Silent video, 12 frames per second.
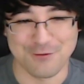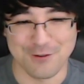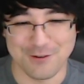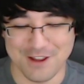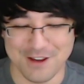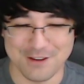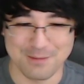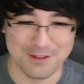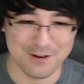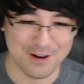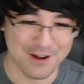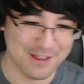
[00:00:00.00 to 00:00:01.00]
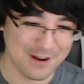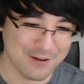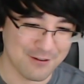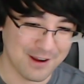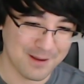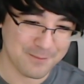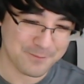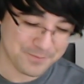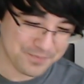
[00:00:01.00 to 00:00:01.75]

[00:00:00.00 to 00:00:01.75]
Rogue decks, but they're not that great.